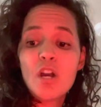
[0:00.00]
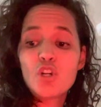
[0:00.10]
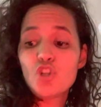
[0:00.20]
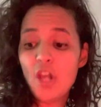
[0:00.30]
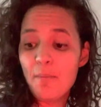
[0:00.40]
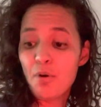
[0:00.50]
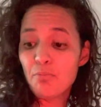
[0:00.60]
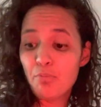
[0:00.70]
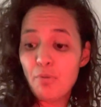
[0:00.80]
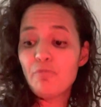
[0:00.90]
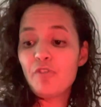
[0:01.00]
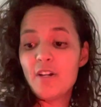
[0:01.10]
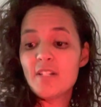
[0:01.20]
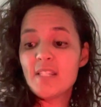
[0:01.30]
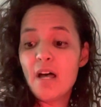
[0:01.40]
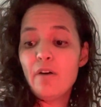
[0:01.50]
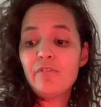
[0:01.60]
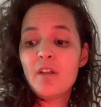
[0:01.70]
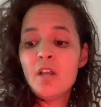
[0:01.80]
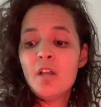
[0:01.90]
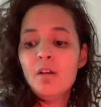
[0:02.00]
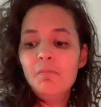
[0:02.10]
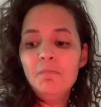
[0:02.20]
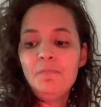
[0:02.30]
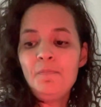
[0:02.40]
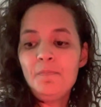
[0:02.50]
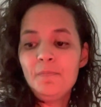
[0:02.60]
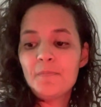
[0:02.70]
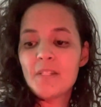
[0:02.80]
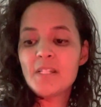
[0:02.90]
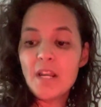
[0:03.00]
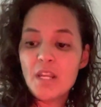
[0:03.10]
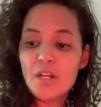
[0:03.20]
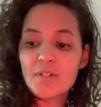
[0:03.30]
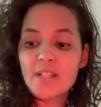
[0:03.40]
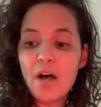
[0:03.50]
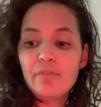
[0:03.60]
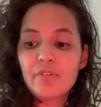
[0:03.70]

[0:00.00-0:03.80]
Create more room for yourself. Study yourself.